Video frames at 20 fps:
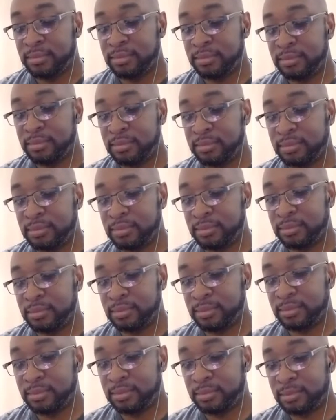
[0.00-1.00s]

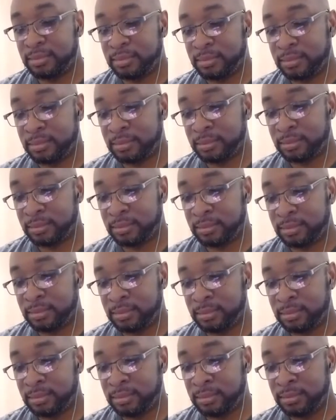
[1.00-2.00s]

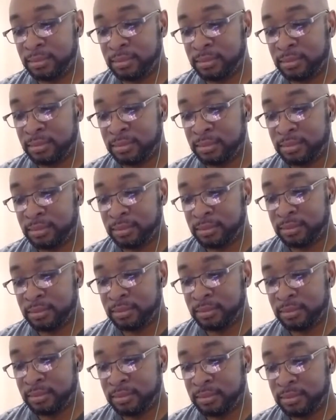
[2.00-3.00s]

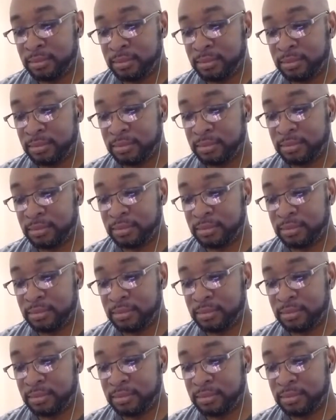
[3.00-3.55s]
The person shown says nothing.